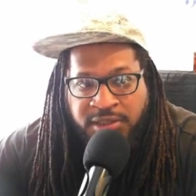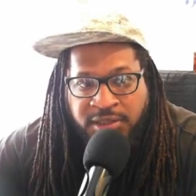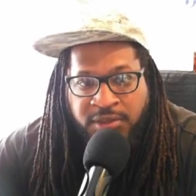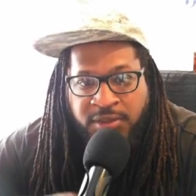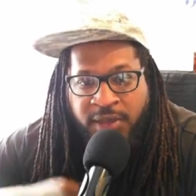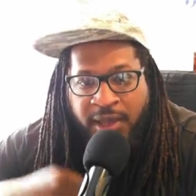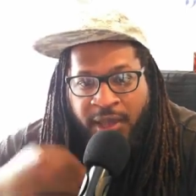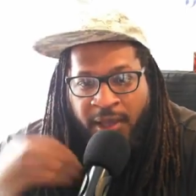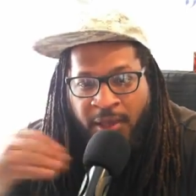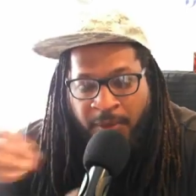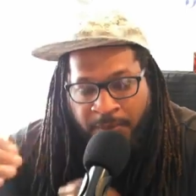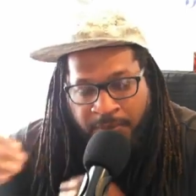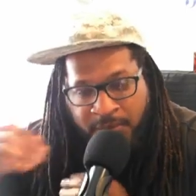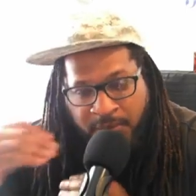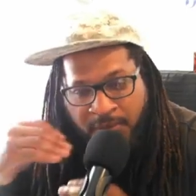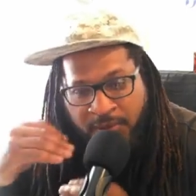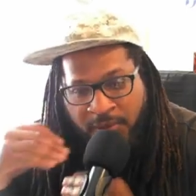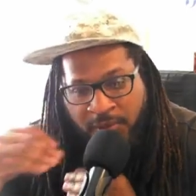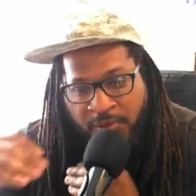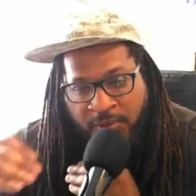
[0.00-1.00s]
to
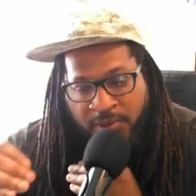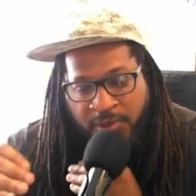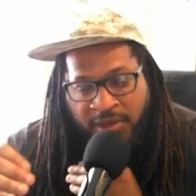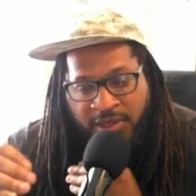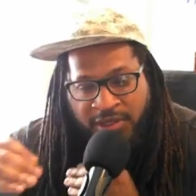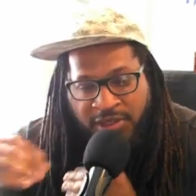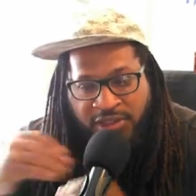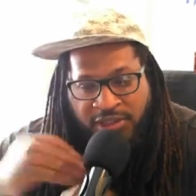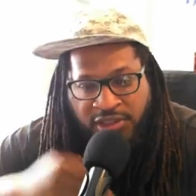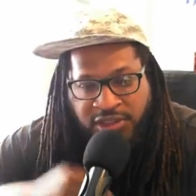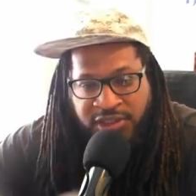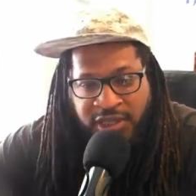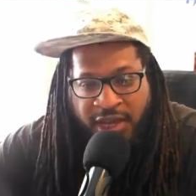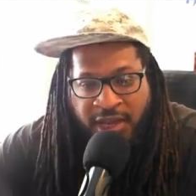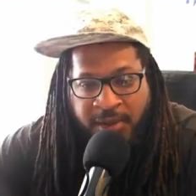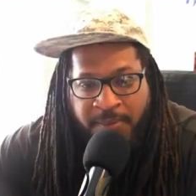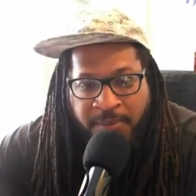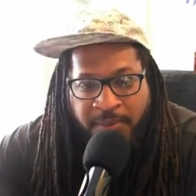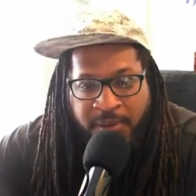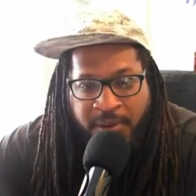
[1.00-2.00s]
help you
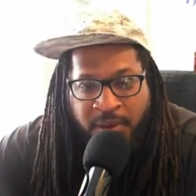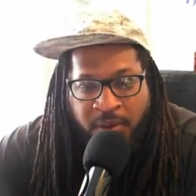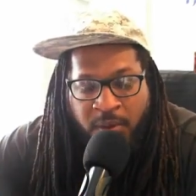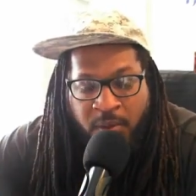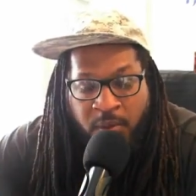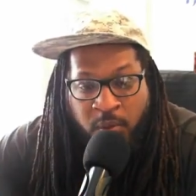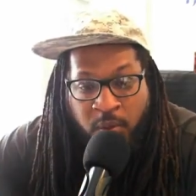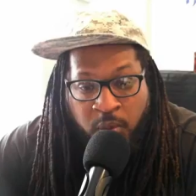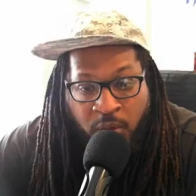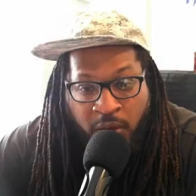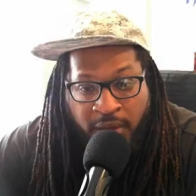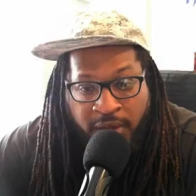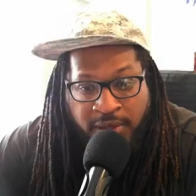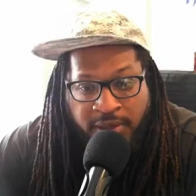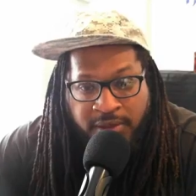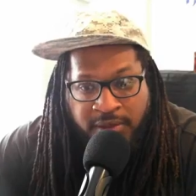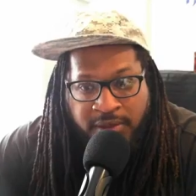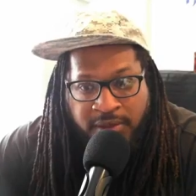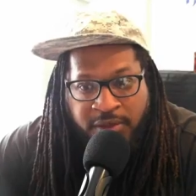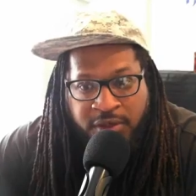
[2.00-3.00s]
shape
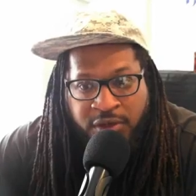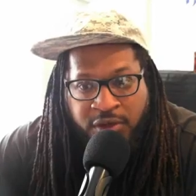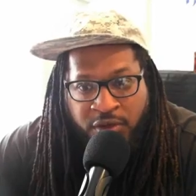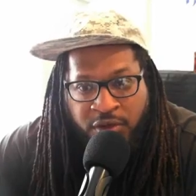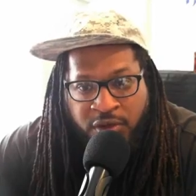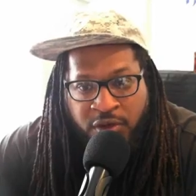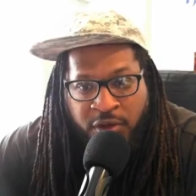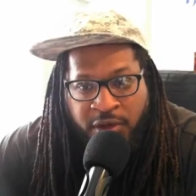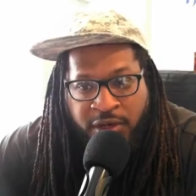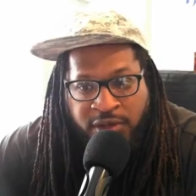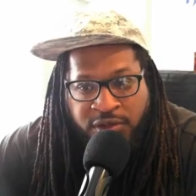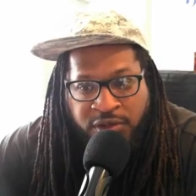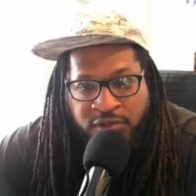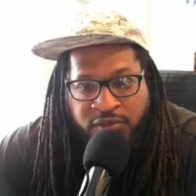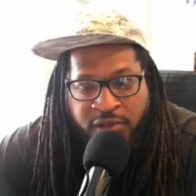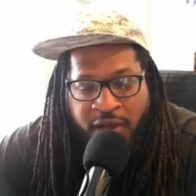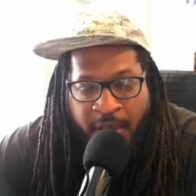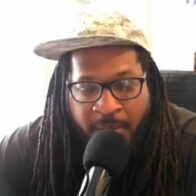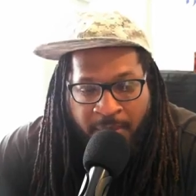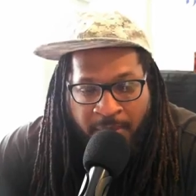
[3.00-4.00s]
what you're going
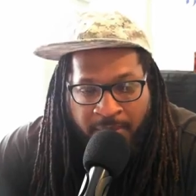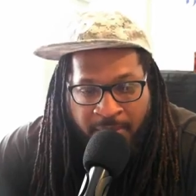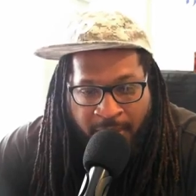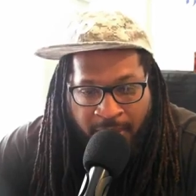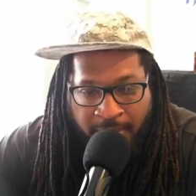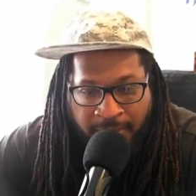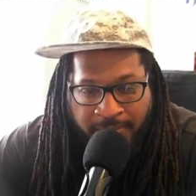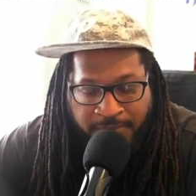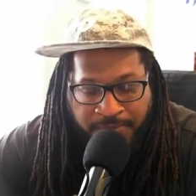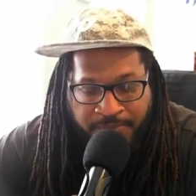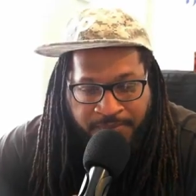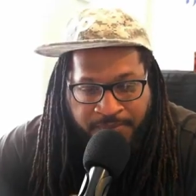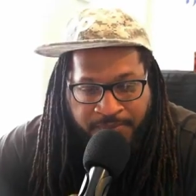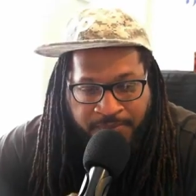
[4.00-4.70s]
to rhyme about.